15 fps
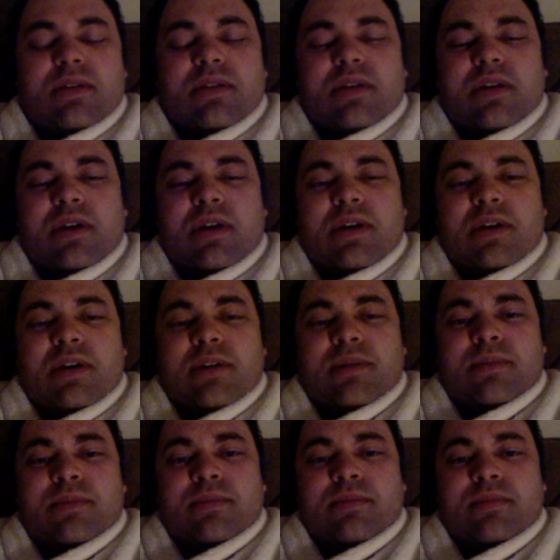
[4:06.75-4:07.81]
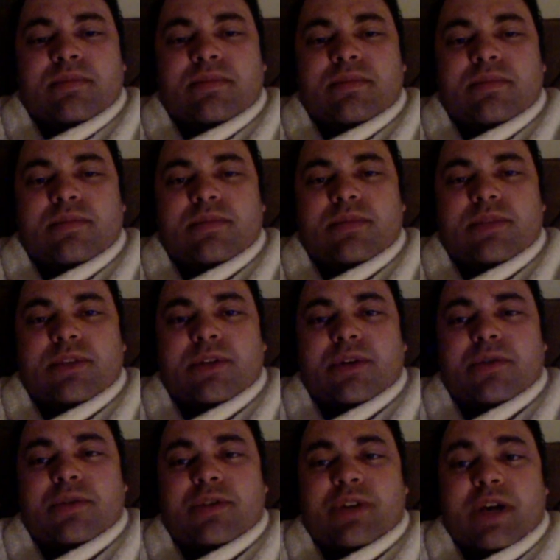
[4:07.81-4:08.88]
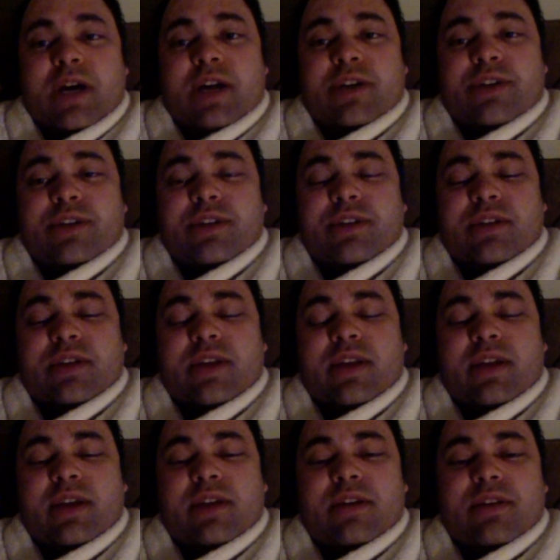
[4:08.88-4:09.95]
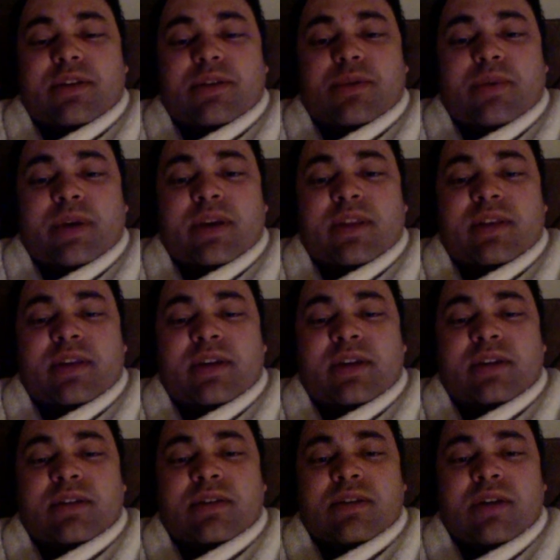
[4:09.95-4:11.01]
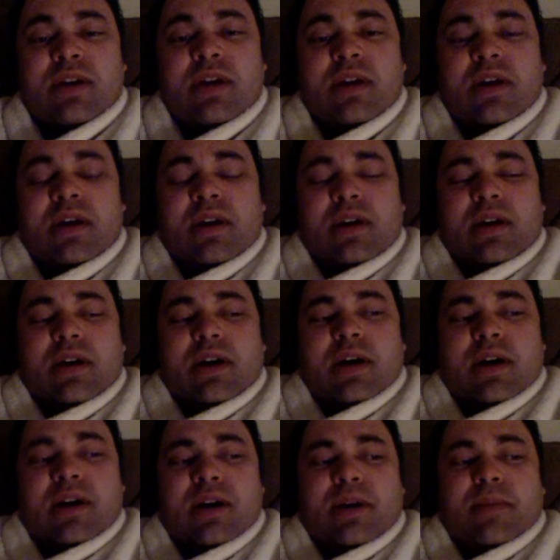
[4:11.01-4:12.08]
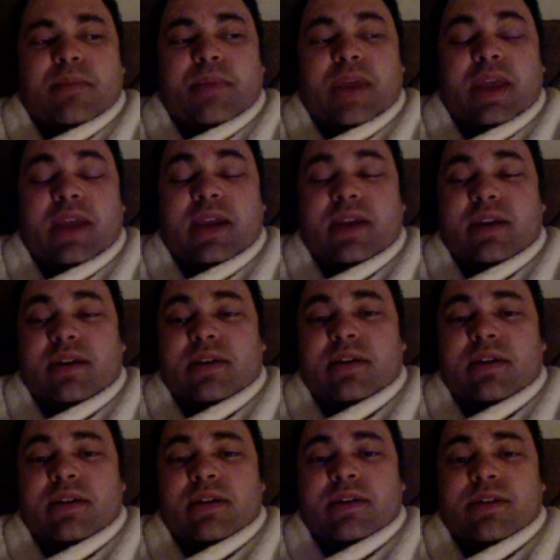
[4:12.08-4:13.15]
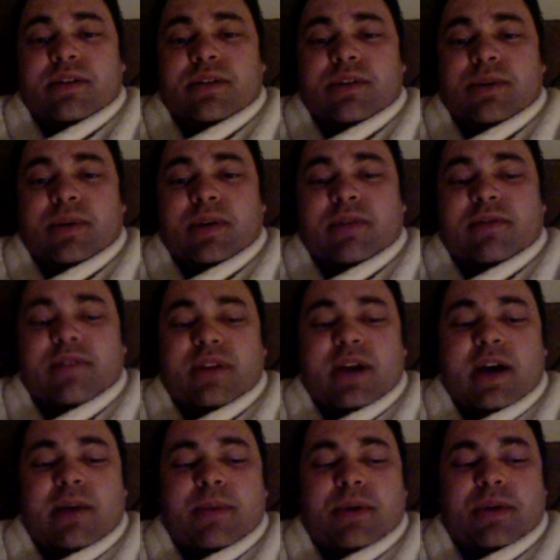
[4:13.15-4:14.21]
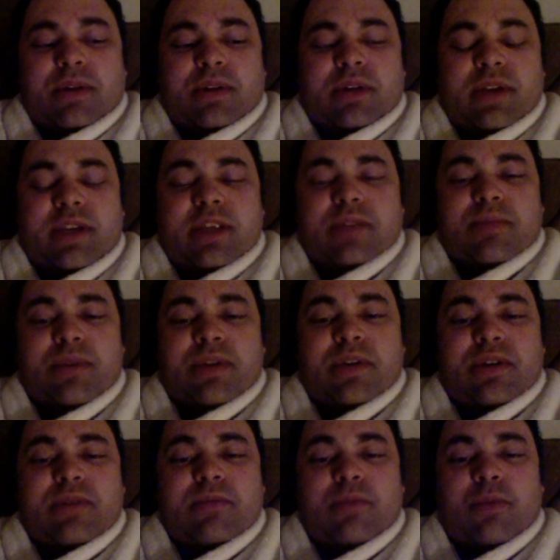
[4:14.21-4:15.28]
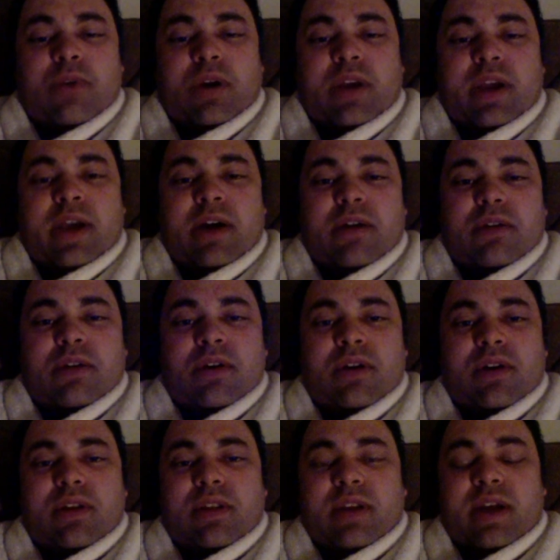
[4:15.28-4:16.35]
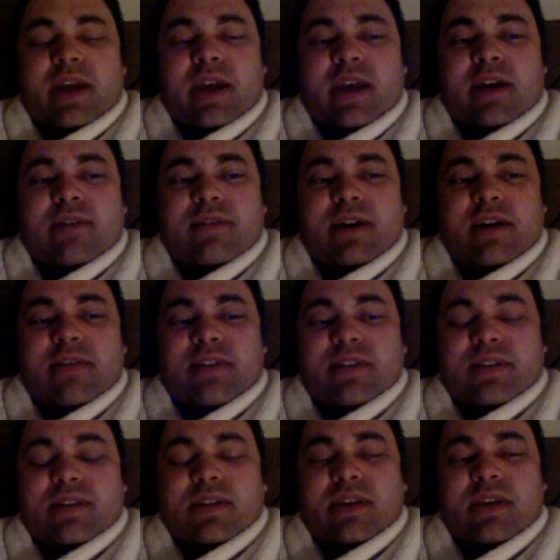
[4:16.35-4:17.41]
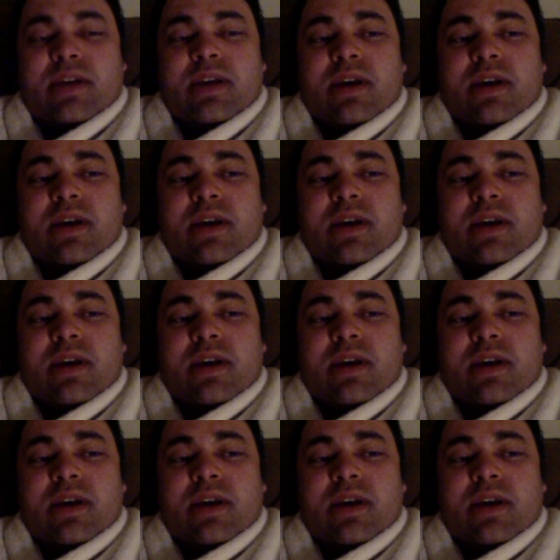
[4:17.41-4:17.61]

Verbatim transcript: Um, so Josh is getting into the swing of things. Uh, Pete is doing phenomenal. He's been working out longer than I have, obviously.